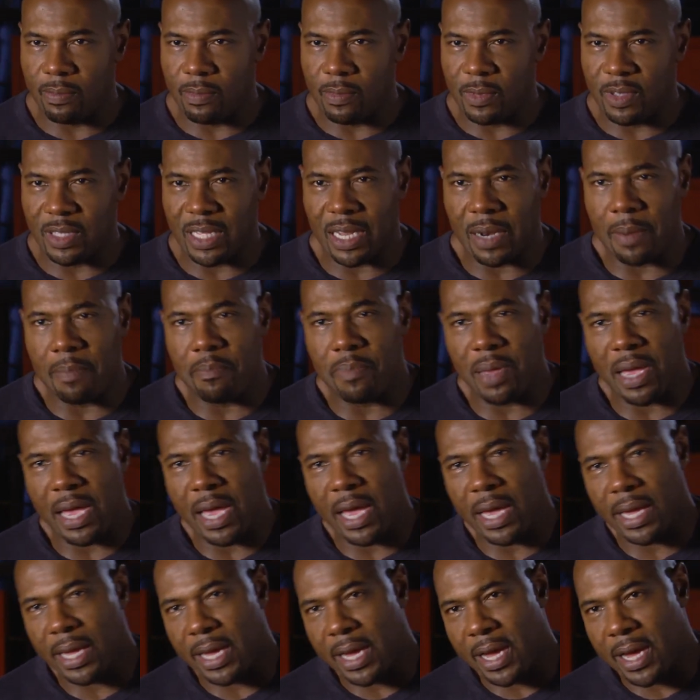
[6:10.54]
He's not a
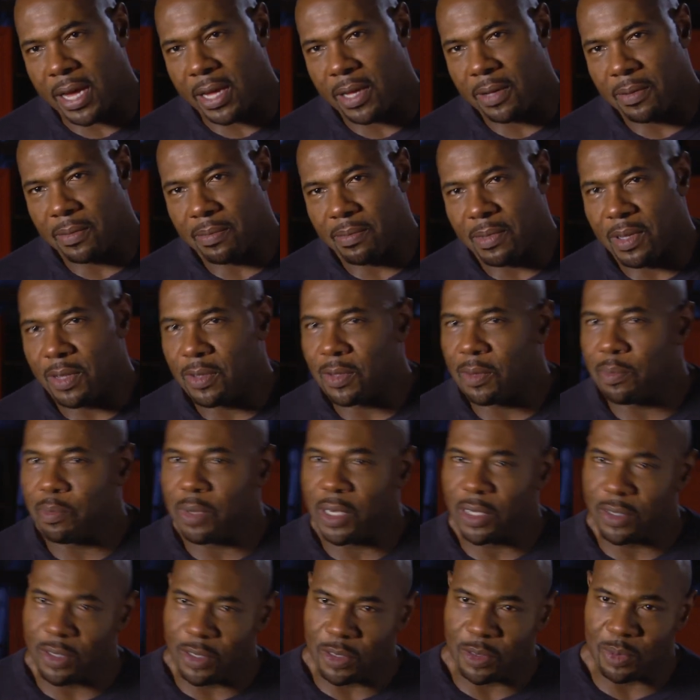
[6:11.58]
bad guy. He's a
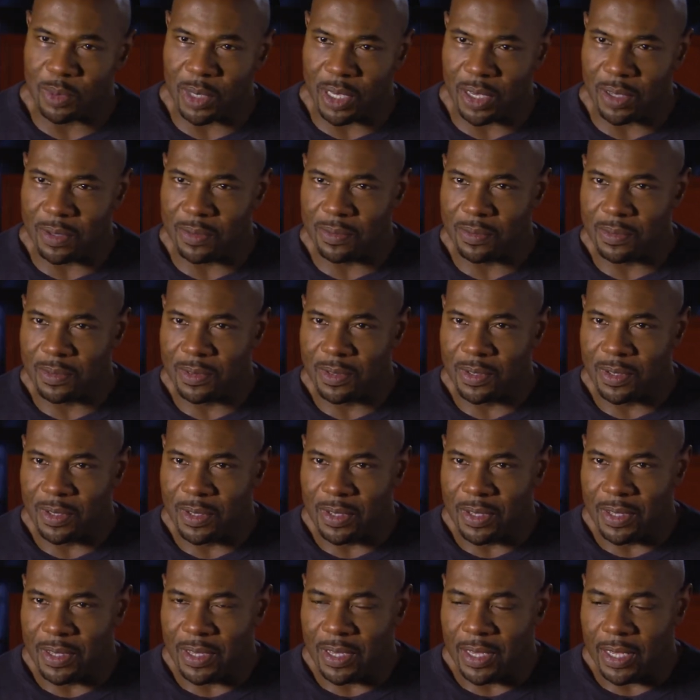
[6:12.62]
businessman.
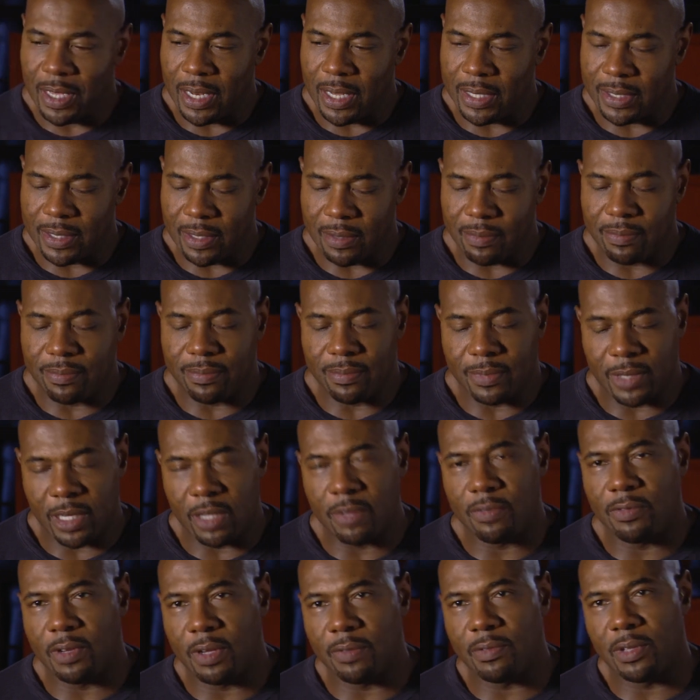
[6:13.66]
I said,
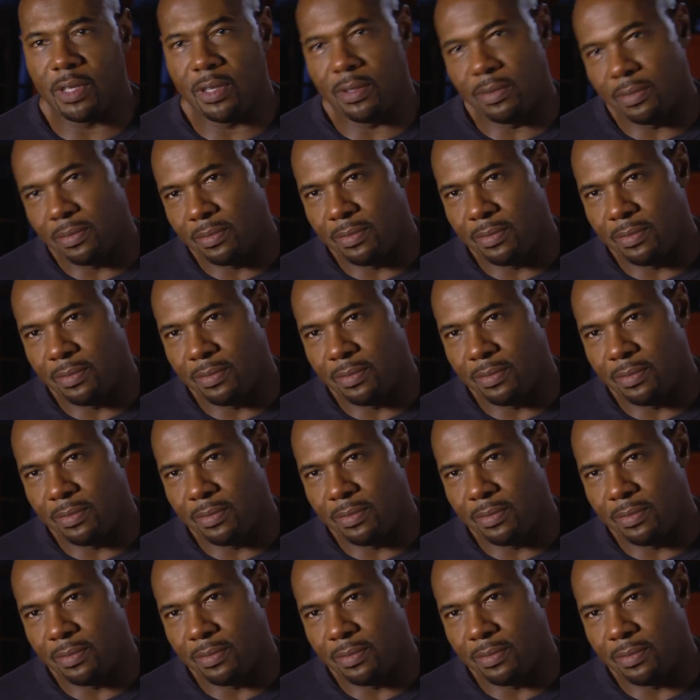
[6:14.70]
that's fifty.